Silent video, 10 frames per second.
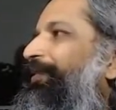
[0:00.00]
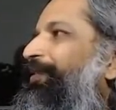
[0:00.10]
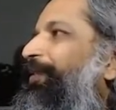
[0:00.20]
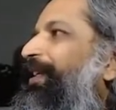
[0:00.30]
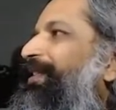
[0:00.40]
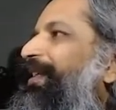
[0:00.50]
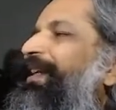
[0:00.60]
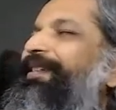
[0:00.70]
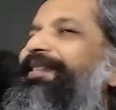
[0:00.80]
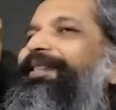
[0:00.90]
So in a
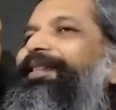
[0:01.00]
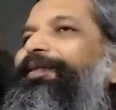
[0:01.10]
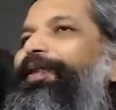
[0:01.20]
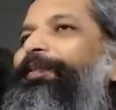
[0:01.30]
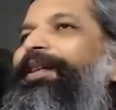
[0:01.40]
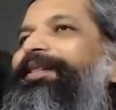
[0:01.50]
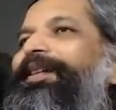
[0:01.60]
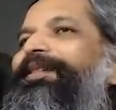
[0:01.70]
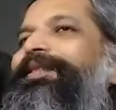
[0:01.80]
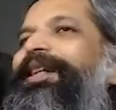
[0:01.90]
sense, from its
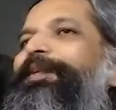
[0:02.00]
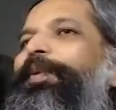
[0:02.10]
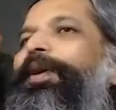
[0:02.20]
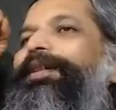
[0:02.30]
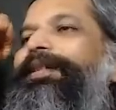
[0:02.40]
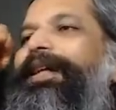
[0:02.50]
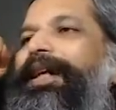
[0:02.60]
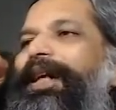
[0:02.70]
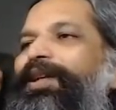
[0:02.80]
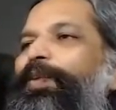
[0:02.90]
concealed poise,
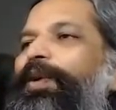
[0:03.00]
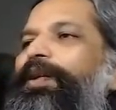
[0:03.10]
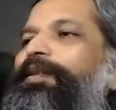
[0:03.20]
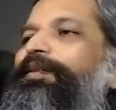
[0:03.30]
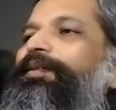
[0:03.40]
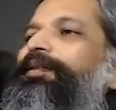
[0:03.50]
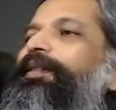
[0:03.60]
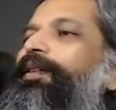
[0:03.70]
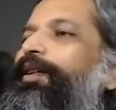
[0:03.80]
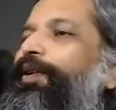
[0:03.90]
it works
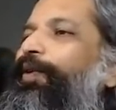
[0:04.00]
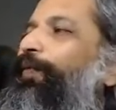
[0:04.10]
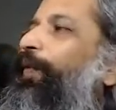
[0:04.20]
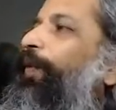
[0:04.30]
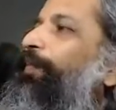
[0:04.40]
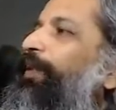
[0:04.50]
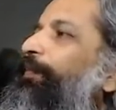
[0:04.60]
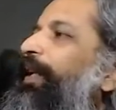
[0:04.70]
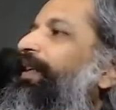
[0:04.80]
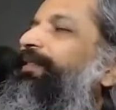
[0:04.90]
to form the
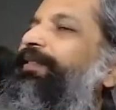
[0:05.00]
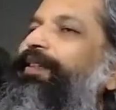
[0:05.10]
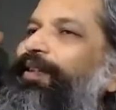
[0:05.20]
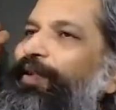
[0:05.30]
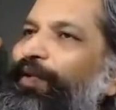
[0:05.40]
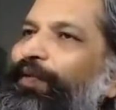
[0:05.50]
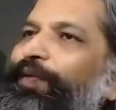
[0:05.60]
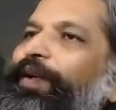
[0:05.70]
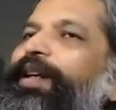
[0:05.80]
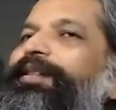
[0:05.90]
base
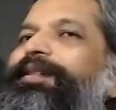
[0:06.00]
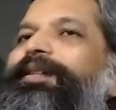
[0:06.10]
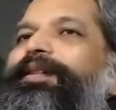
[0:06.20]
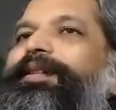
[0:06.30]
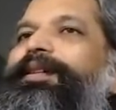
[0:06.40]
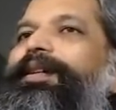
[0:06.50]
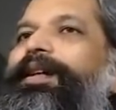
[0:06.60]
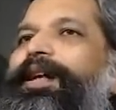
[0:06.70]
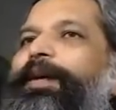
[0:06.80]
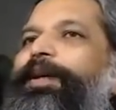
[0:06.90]
for its
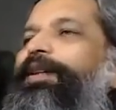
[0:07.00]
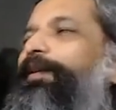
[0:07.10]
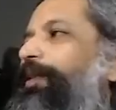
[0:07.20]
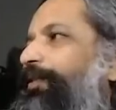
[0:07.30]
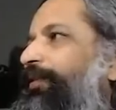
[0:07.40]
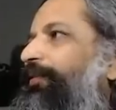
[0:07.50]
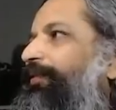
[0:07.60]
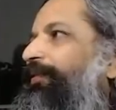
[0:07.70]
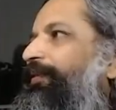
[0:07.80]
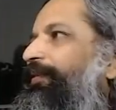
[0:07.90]
rapid
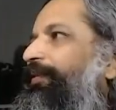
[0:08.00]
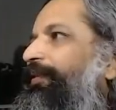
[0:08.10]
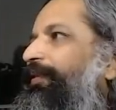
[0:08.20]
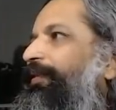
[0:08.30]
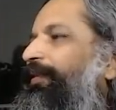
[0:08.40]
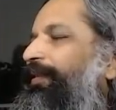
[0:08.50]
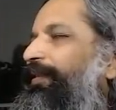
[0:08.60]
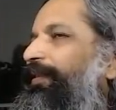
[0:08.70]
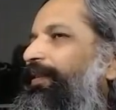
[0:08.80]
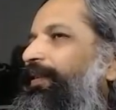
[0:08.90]
emergence.
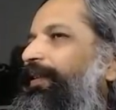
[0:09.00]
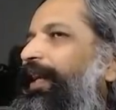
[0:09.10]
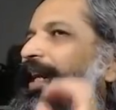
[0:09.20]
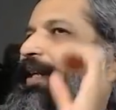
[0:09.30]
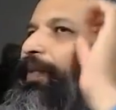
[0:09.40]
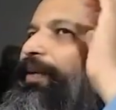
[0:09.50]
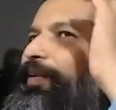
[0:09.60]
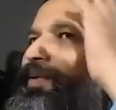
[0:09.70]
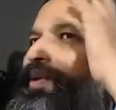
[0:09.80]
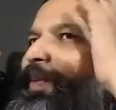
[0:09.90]
And when
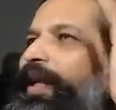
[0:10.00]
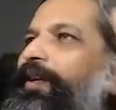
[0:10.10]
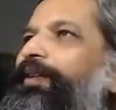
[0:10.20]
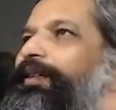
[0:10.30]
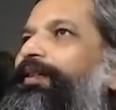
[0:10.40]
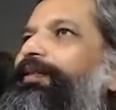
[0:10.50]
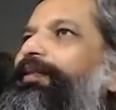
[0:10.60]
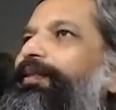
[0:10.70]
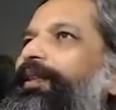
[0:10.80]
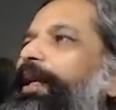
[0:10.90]
you dwell on
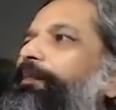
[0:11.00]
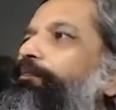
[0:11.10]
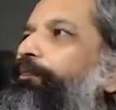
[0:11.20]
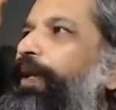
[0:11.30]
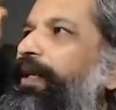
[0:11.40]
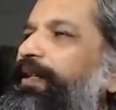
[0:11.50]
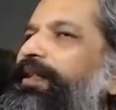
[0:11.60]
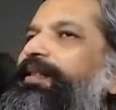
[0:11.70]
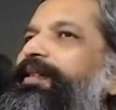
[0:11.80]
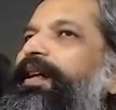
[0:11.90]
this, imprint
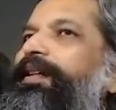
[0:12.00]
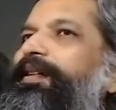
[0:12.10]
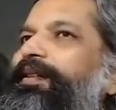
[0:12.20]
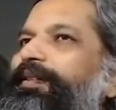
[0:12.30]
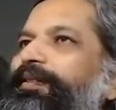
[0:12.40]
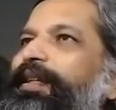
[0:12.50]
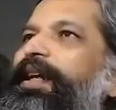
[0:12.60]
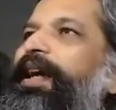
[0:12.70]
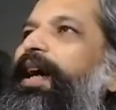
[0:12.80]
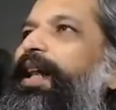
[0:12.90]
these ideas,
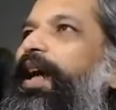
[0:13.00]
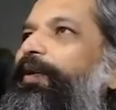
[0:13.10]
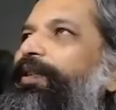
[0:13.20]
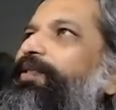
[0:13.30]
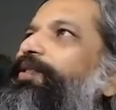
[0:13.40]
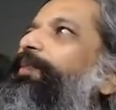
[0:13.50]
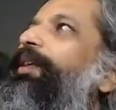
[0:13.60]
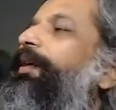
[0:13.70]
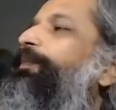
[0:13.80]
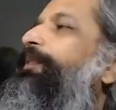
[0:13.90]
allow this to
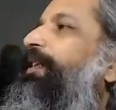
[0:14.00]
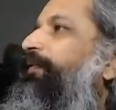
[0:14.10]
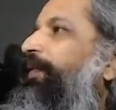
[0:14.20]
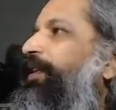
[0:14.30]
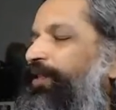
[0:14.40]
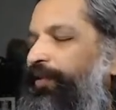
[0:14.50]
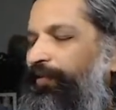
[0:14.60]
become the conviction,